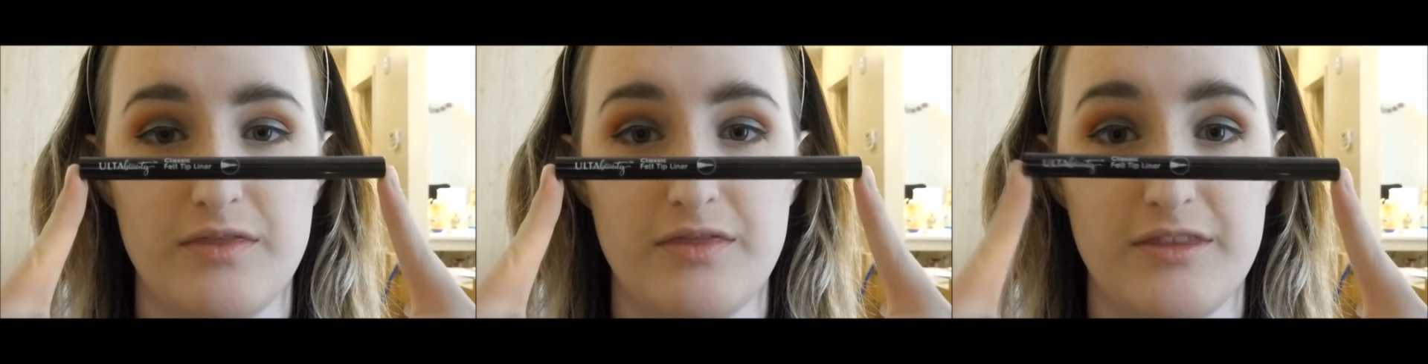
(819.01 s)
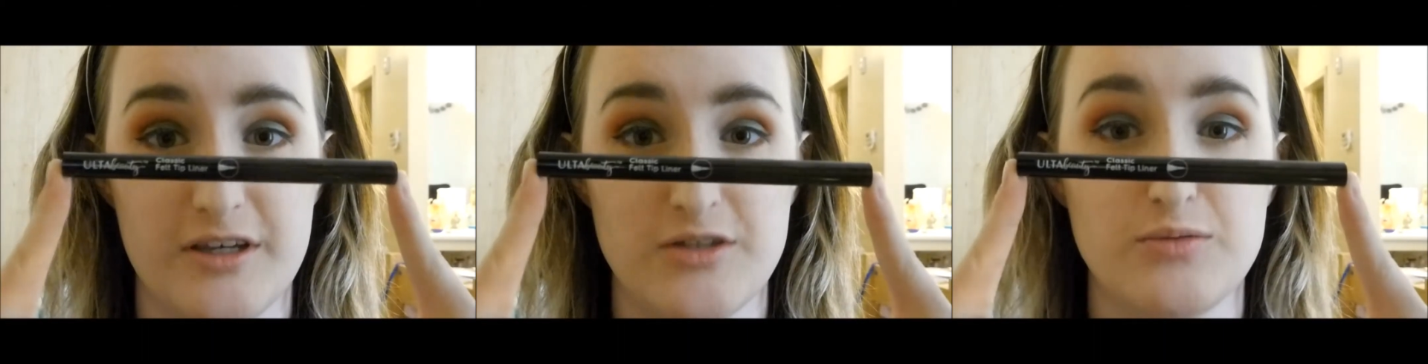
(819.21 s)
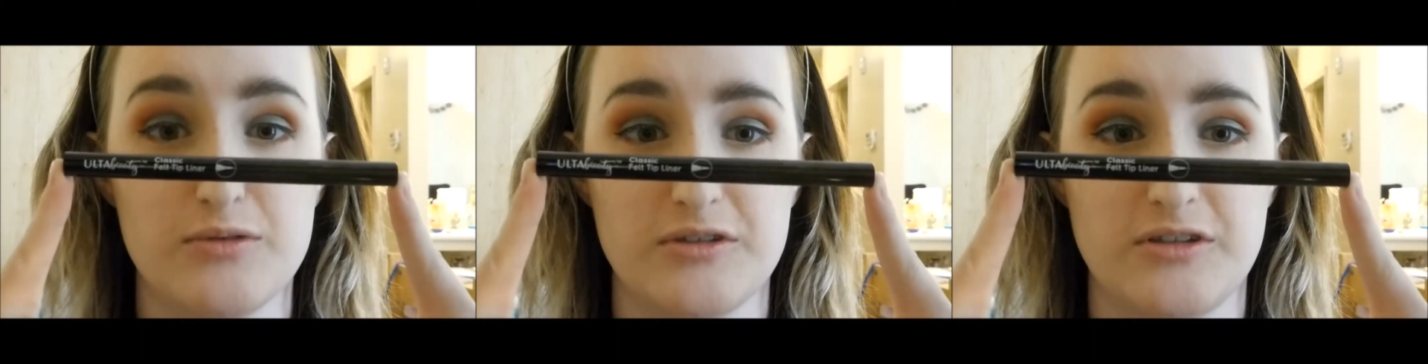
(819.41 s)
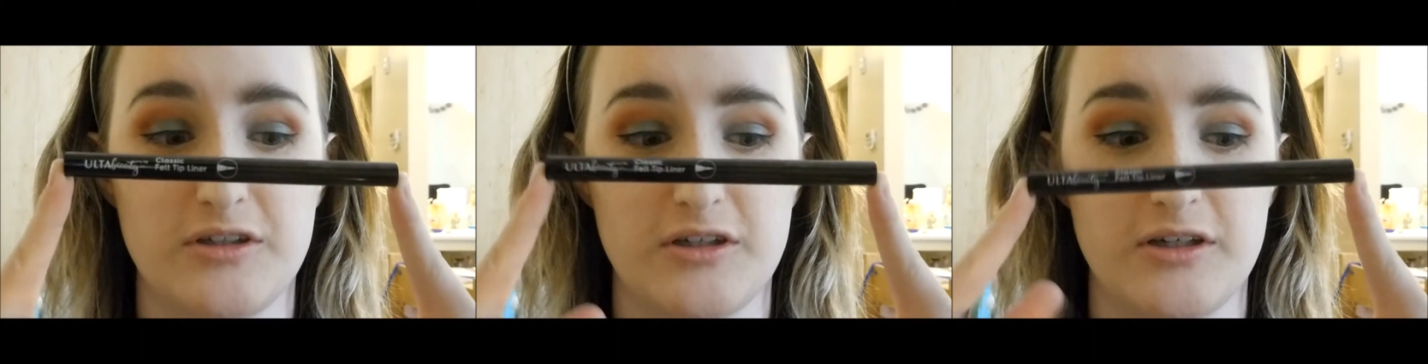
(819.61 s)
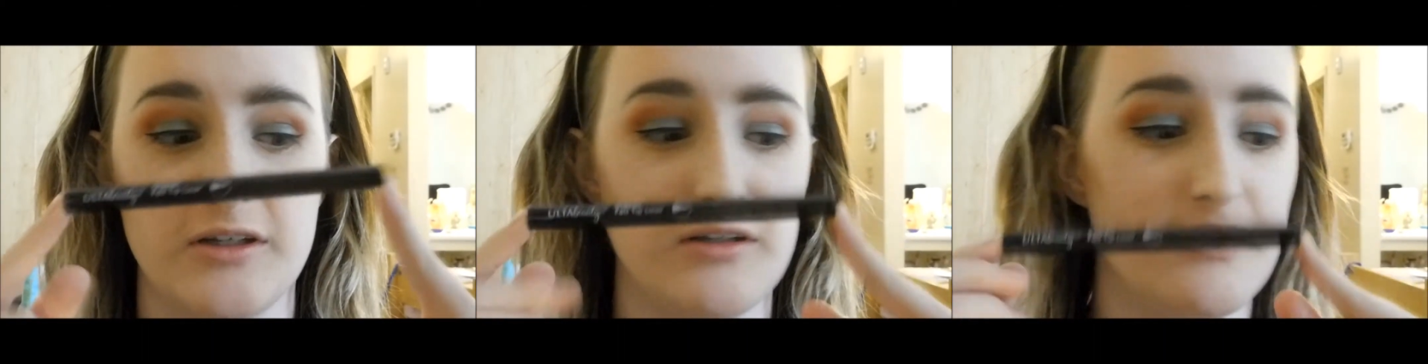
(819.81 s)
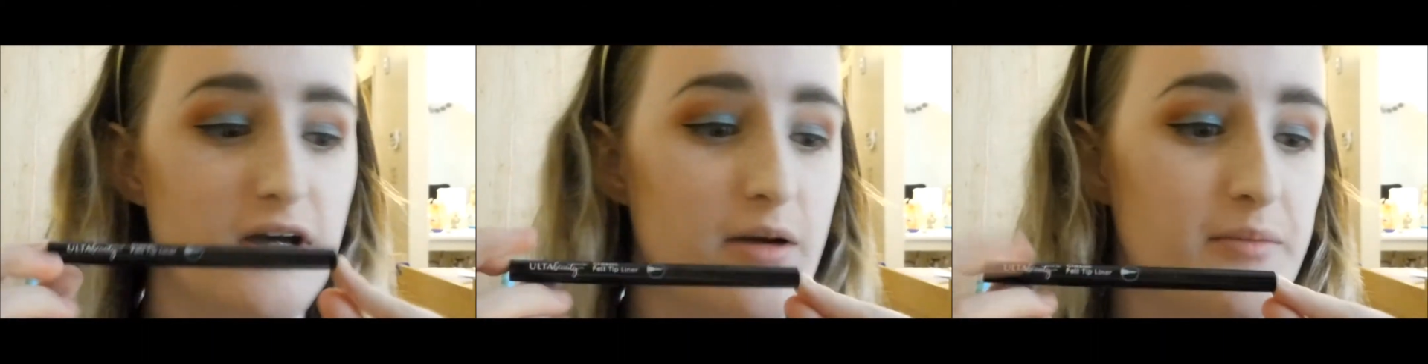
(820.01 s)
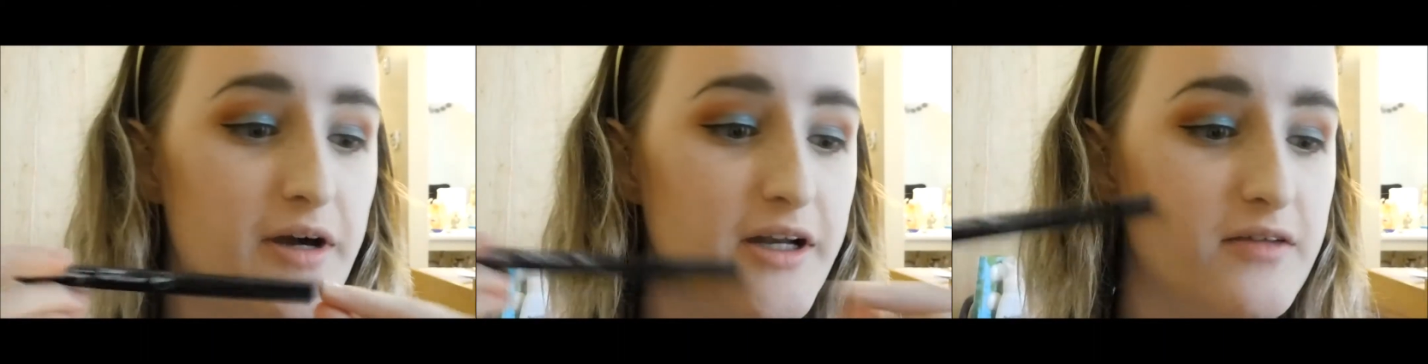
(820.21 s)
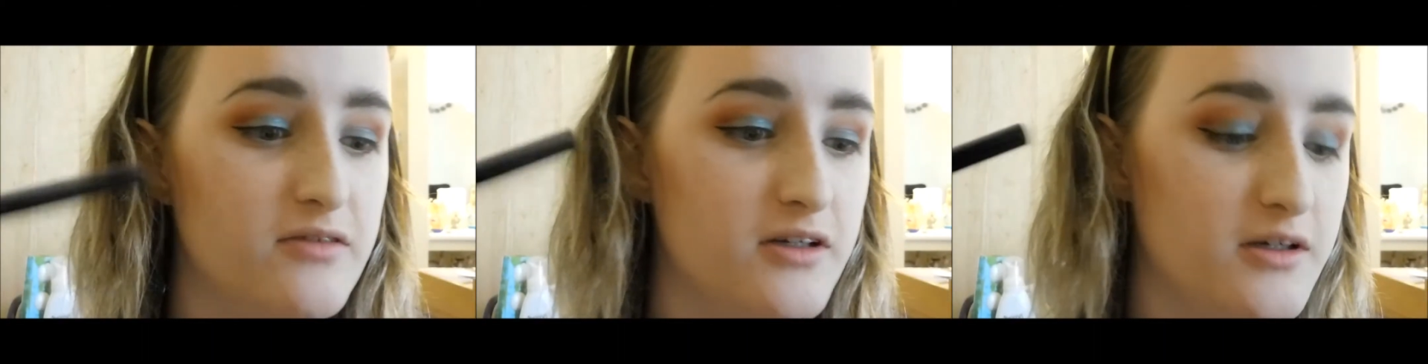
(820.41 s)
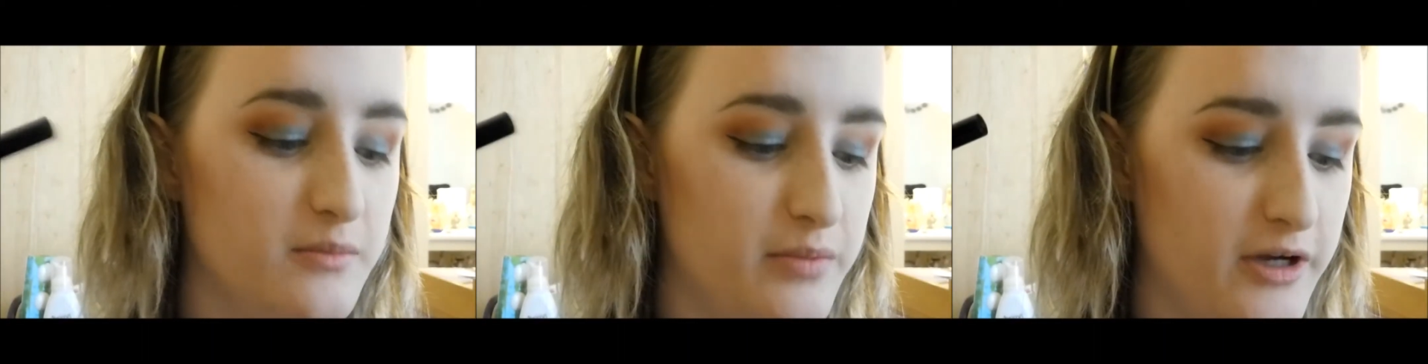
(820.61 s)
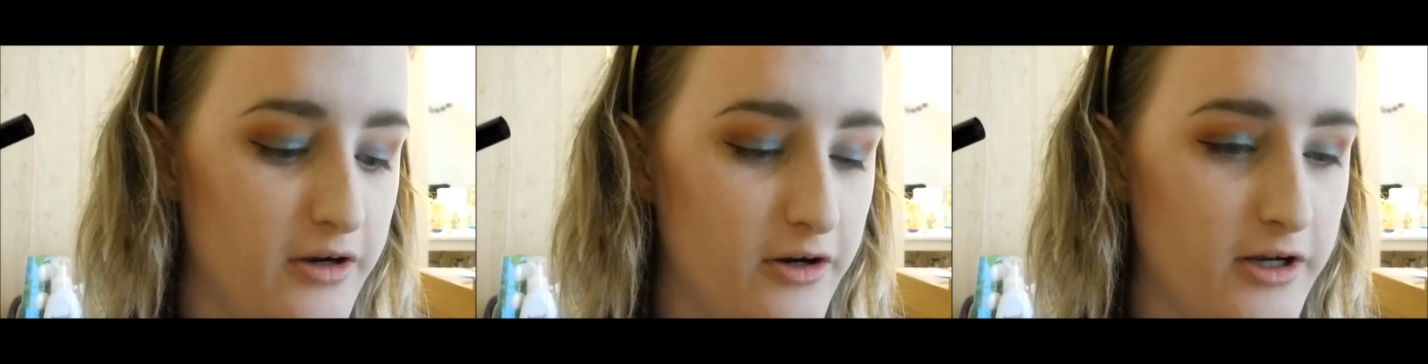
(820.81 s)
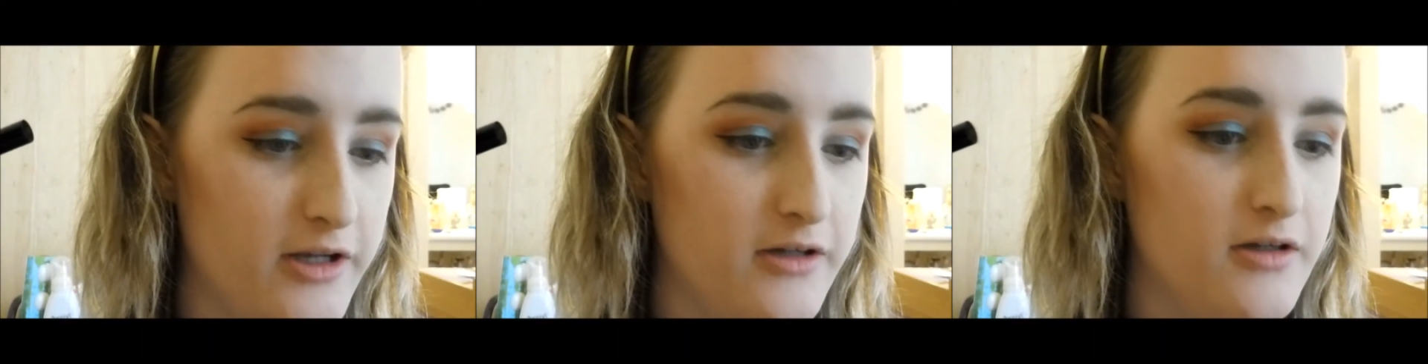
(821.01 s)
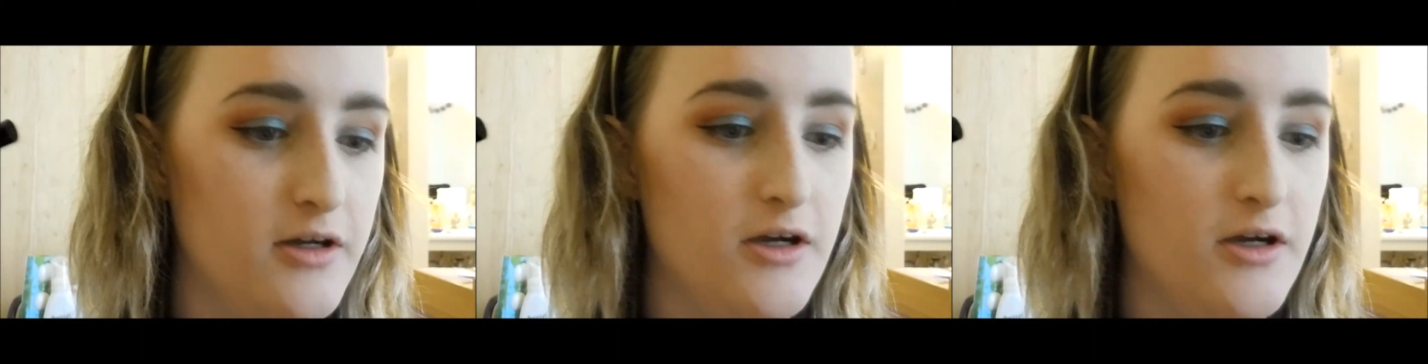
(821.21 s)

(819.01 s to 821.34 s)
This was good. I might even compare it